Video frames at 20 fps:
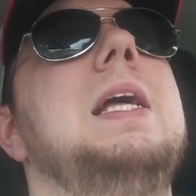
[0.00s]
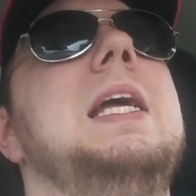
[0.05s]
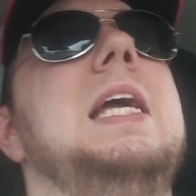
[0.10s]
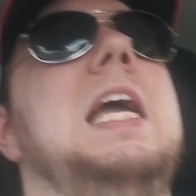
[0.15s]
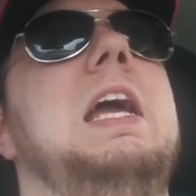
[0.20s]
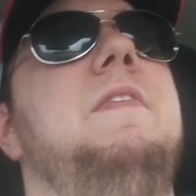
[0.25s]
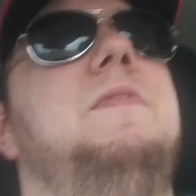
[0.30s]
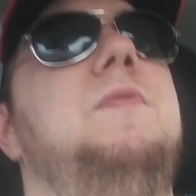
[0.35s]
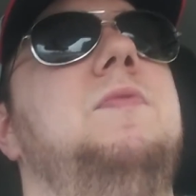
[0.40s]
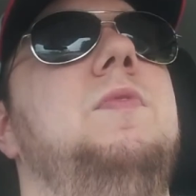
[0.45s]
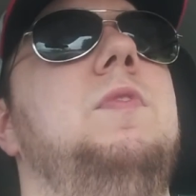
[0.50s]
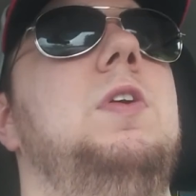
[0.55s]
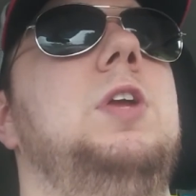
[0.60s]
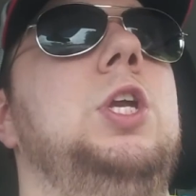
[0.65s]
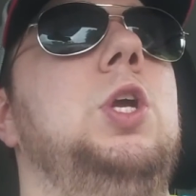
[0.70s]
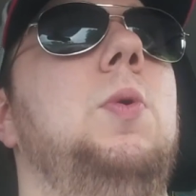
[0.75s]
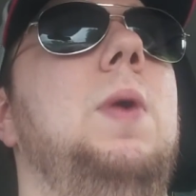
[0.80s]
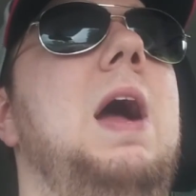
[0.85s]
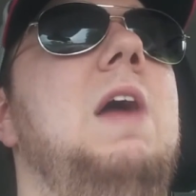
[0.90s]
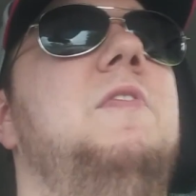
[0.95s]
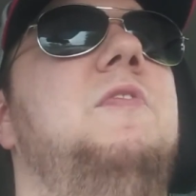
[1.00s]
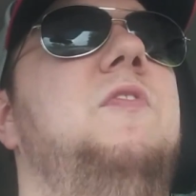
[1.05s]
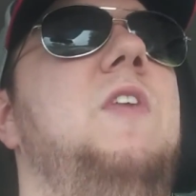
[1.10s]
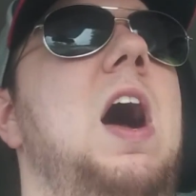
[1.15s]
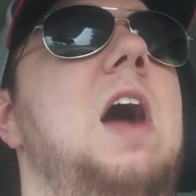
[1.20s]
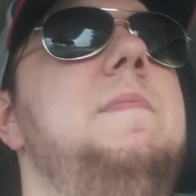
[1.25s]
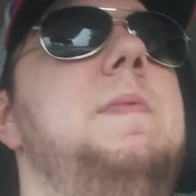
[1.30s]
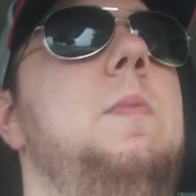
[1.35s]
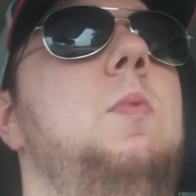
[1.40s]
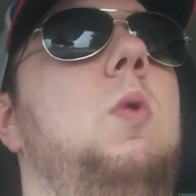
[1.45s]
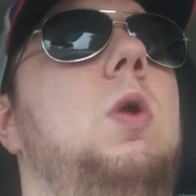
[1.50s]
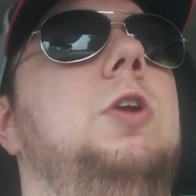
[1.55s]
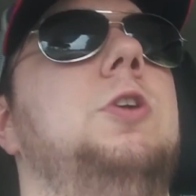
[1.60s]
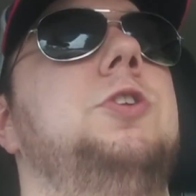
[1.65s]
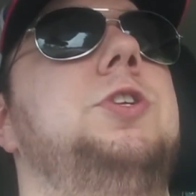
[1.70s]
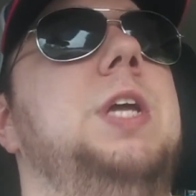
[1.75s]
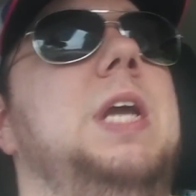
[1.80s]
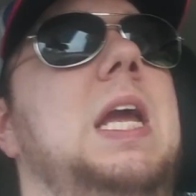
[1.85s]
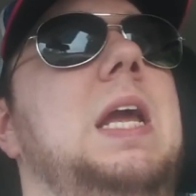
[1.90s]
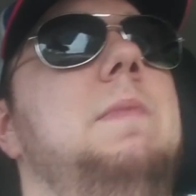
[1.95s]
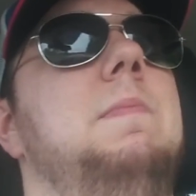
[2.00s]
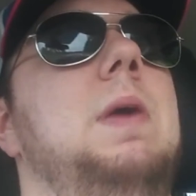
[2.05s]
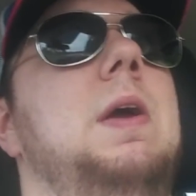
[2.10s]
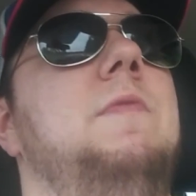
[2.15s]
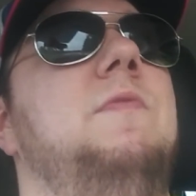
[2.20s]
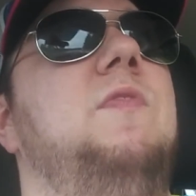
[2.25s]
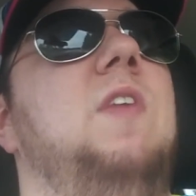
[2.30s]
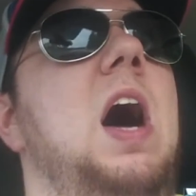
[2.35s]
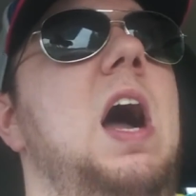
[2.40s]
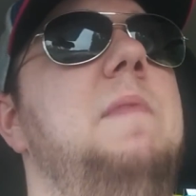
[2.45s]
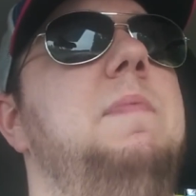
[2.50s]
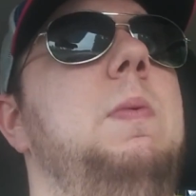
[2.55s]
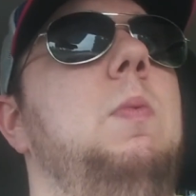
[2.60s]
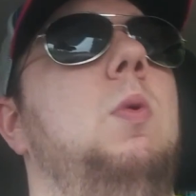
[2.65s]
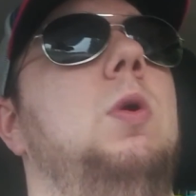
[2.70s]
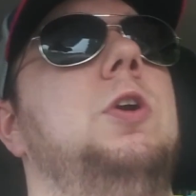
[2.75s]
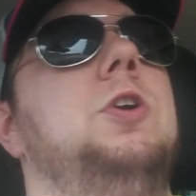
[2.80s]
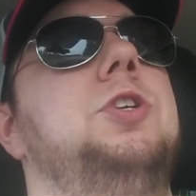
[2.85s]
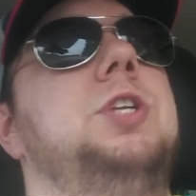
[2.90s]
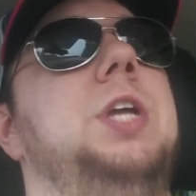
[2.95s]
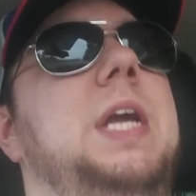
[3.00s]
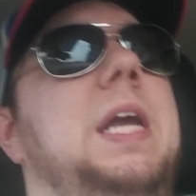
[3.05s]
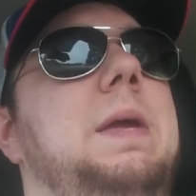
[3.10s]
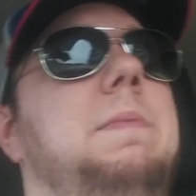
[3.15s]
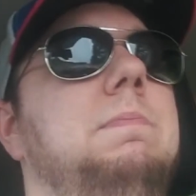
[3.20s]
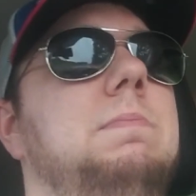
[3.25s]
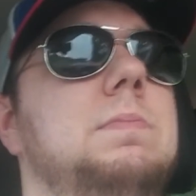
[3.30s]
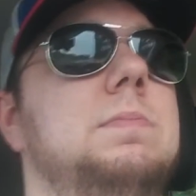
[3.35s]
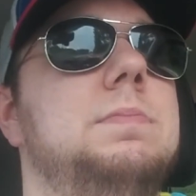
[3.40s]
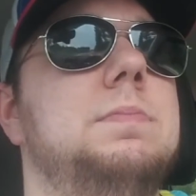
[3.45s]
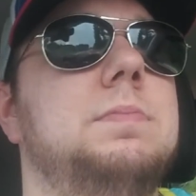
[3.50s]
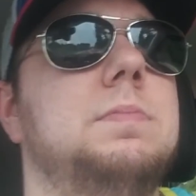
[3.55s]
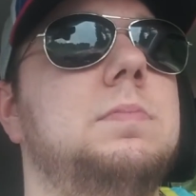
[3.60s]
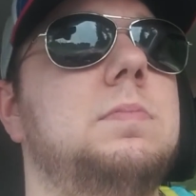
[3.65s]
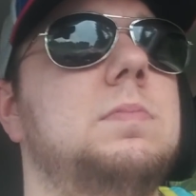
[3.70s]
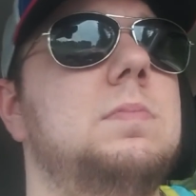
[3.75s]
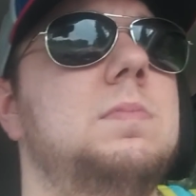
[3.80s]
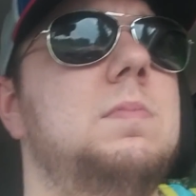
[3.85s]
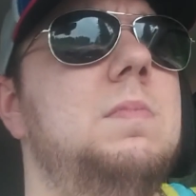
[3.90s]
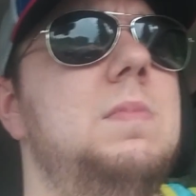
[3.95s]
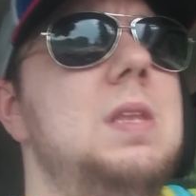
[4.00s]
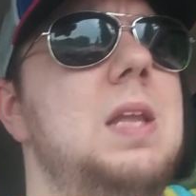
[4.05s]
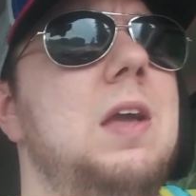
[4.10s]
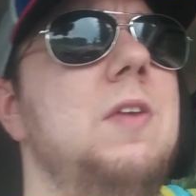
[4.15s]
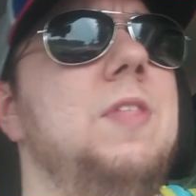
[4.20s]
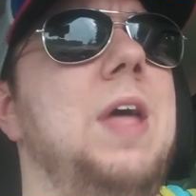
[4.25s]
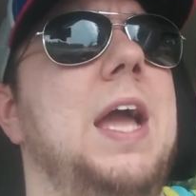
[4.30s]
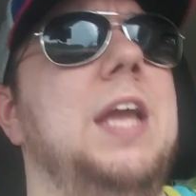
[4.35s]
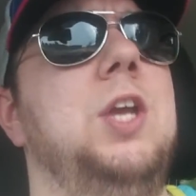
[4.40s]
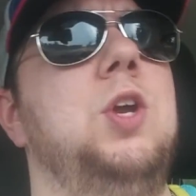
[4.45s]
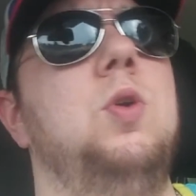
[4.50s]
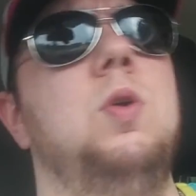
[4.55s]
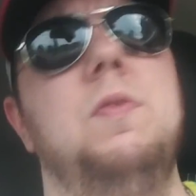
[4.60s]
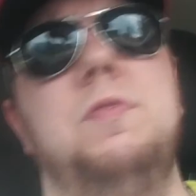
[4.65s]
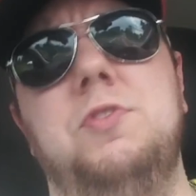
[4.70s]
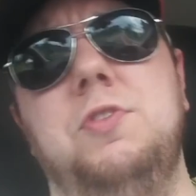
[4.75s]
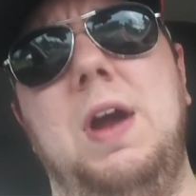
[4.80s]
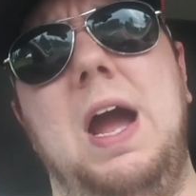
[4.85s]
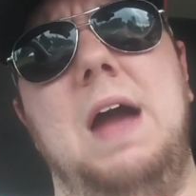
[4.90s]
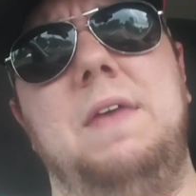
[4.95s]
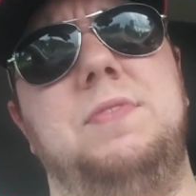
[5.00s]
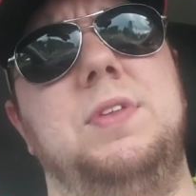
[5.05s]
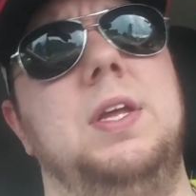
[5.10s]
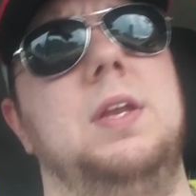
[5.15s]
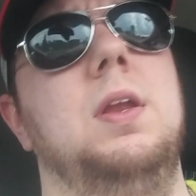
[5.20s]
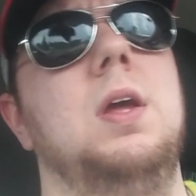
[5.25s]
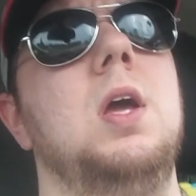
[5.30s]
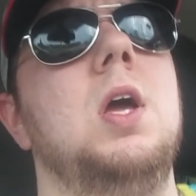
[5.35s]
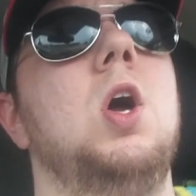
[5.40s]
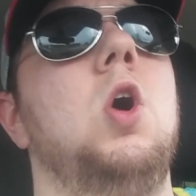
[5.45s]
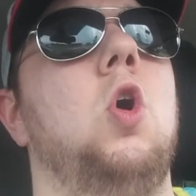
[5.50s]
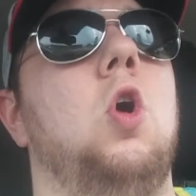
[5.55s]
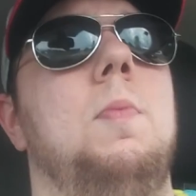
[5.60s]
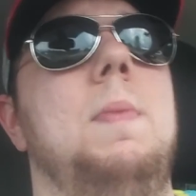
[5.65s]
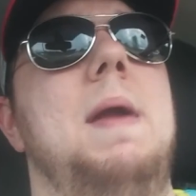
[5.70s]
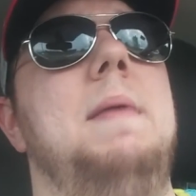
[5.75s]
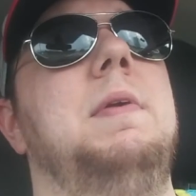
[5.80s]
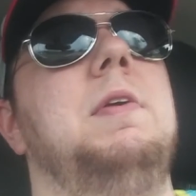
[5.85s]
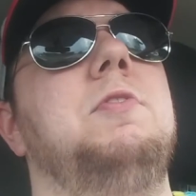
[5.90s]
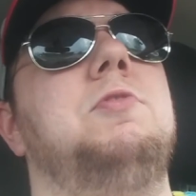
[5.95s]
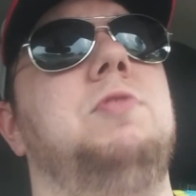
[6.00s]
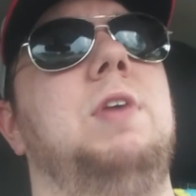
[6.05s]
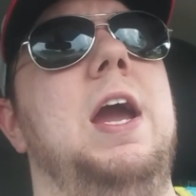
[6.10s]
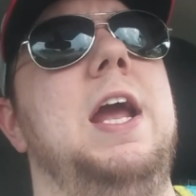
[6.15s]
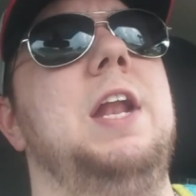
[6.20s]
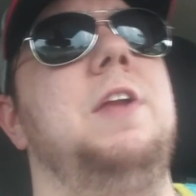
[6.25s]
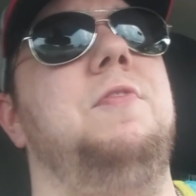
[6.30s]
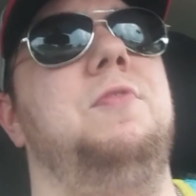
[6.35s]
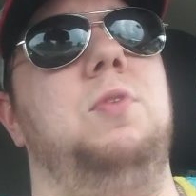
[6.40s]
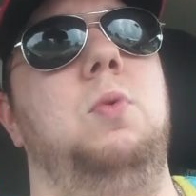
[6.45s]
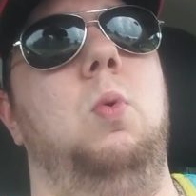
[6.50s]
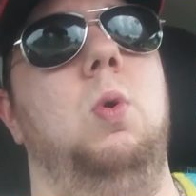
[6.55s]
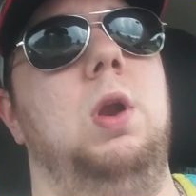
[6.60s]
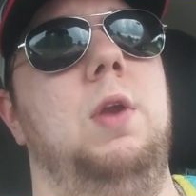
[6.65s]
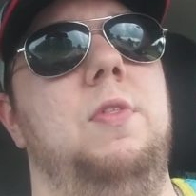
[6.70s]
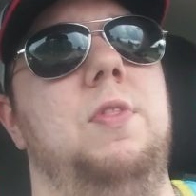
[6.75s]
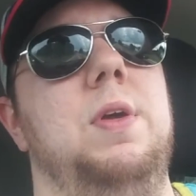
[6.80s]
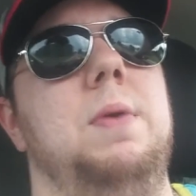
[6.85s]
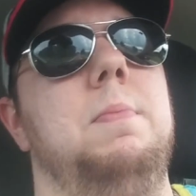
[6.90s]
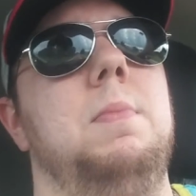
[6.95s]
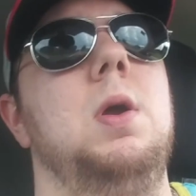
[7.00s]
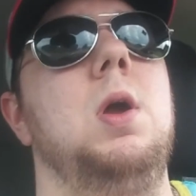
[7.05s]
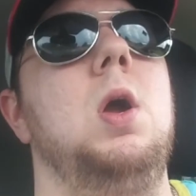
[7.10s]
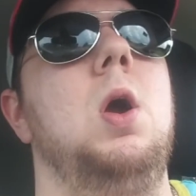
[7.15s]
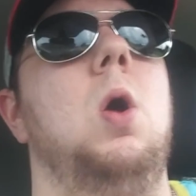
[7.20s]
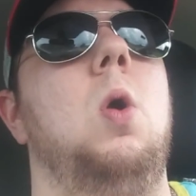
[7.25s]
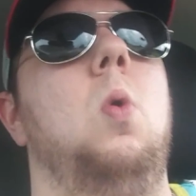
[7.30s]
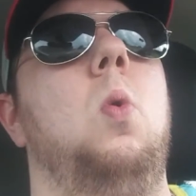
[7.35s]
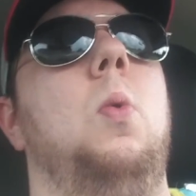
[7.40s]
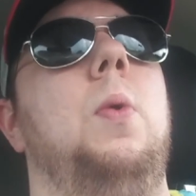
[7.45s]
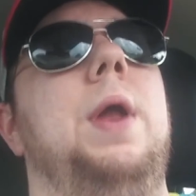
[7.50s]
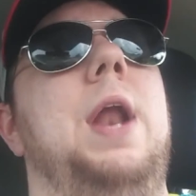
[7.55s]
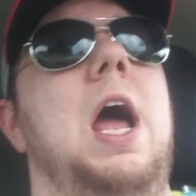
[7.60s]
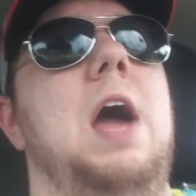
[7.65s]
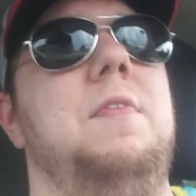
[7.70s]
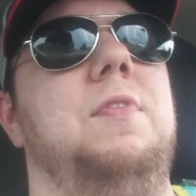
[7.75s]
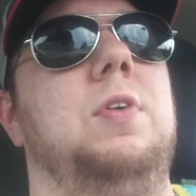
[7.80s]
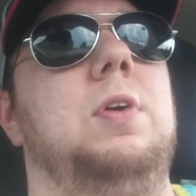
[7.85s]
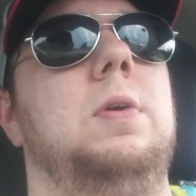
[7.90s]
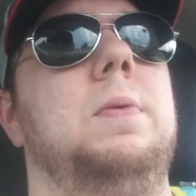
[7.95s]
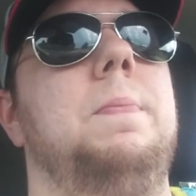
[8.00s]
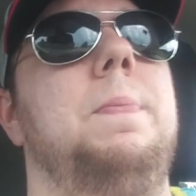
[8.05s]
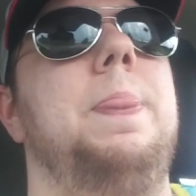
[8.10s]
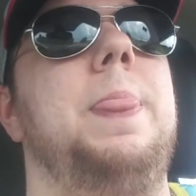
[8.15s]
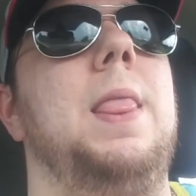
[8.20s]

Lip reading: If you have 5 people on your team, and 5 people on your team that you have drafted, or maybe you traded for one of them, or whatever,